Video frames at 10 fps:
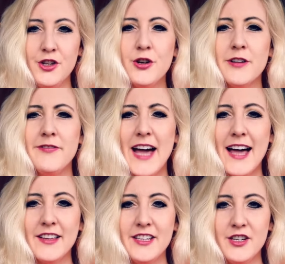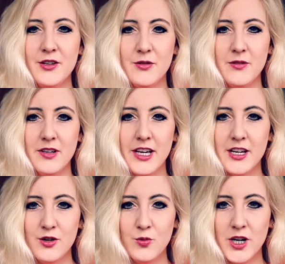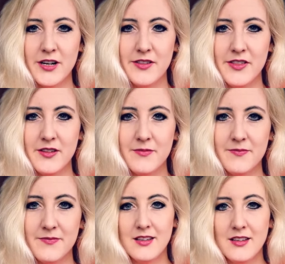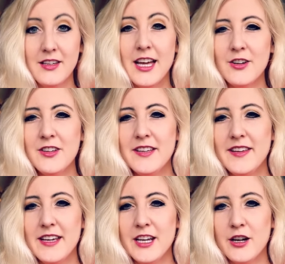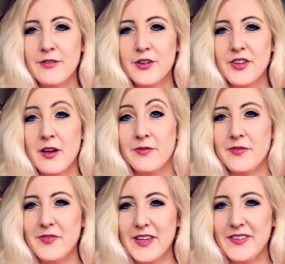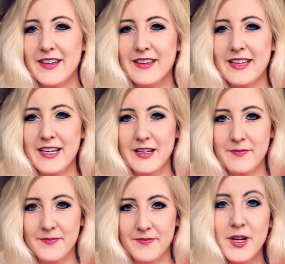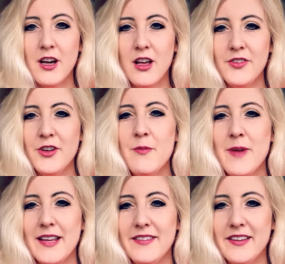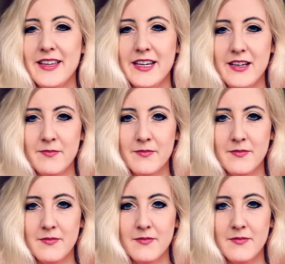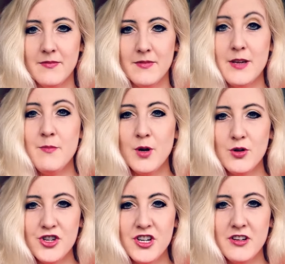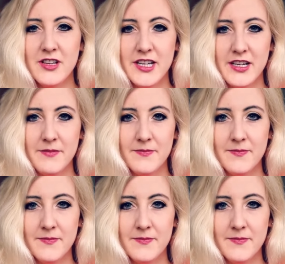your value and worth. Not only take care of yourself physically, but also mentally, emotionally,